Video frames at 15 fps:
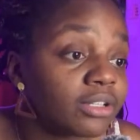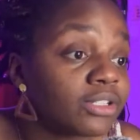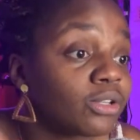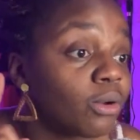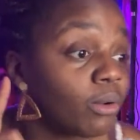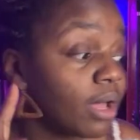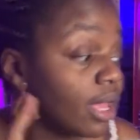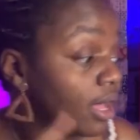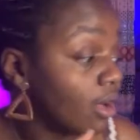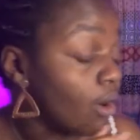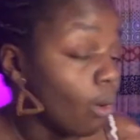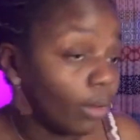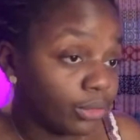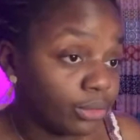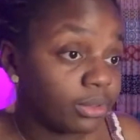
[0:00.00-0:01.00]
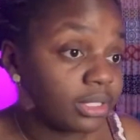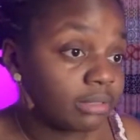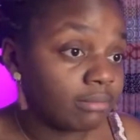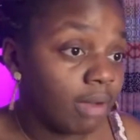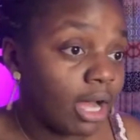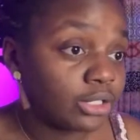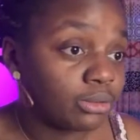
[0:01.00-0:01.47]
So going through this
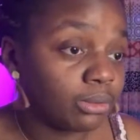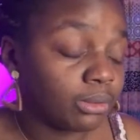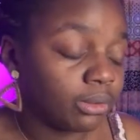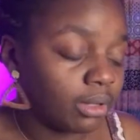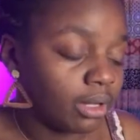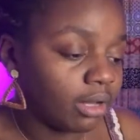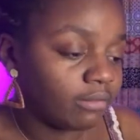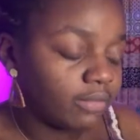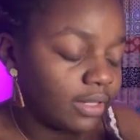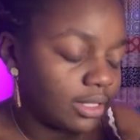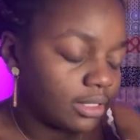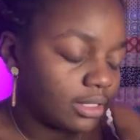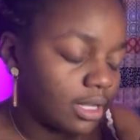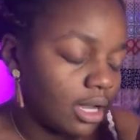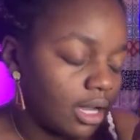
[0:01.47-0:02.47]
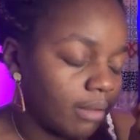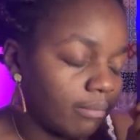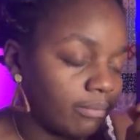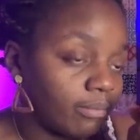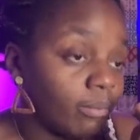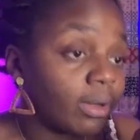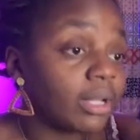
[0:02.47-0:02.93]
module of this
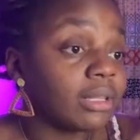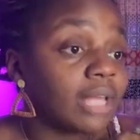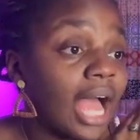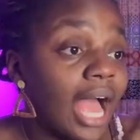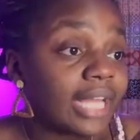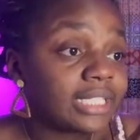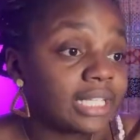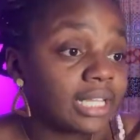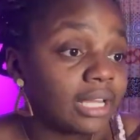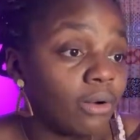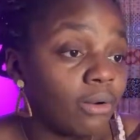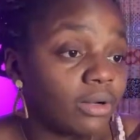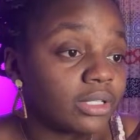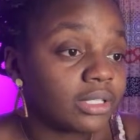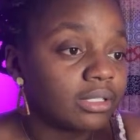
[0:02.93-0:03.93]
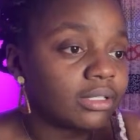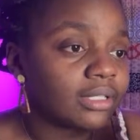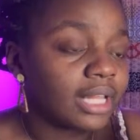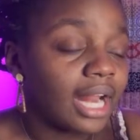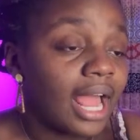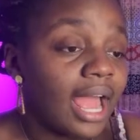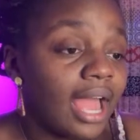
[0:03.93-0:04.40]
one of the high ticket course
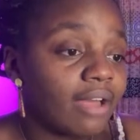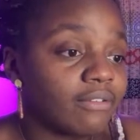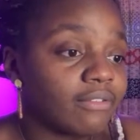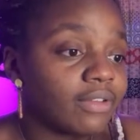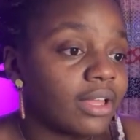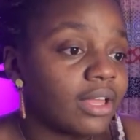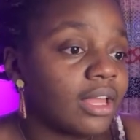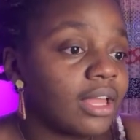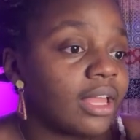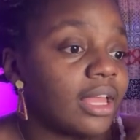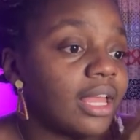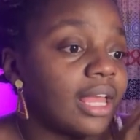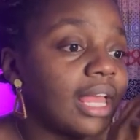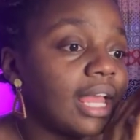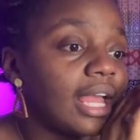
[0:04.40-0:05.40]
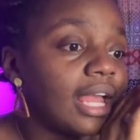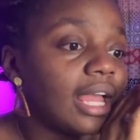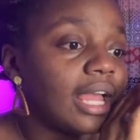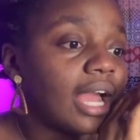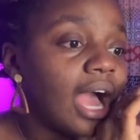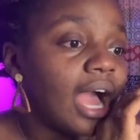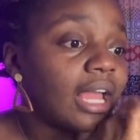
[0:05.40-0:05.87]
that I have,
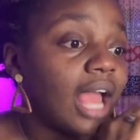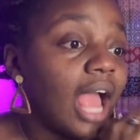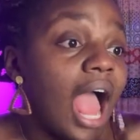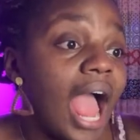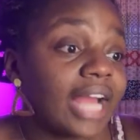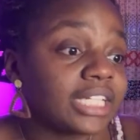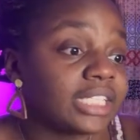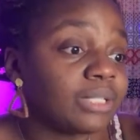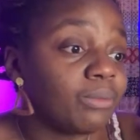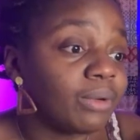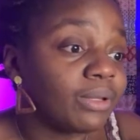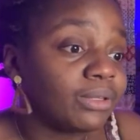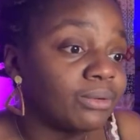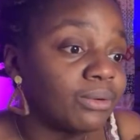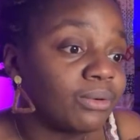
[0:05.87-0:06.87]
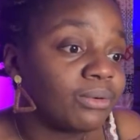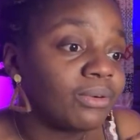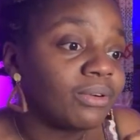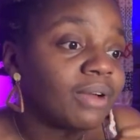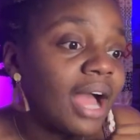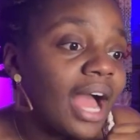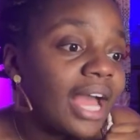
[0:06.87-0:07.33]
I actually went through,
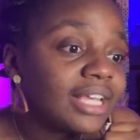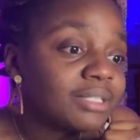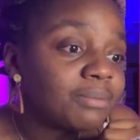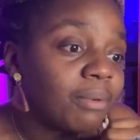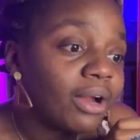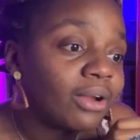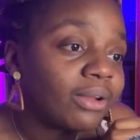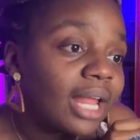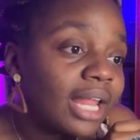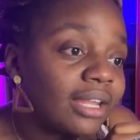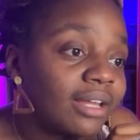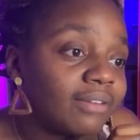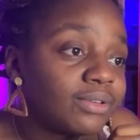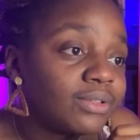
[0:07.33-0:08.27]
hi Sparkle, I love you,